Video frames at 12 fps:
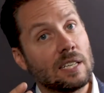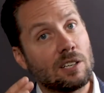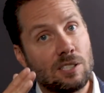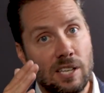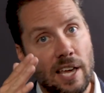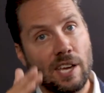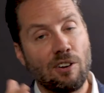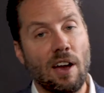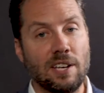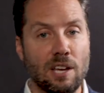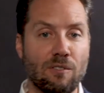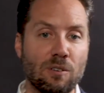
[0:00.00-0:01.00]
could take your
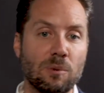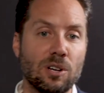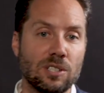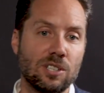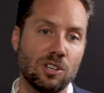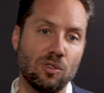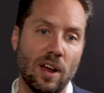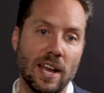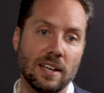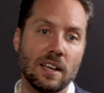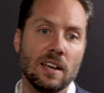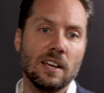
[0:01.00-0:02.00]
idea from good to great.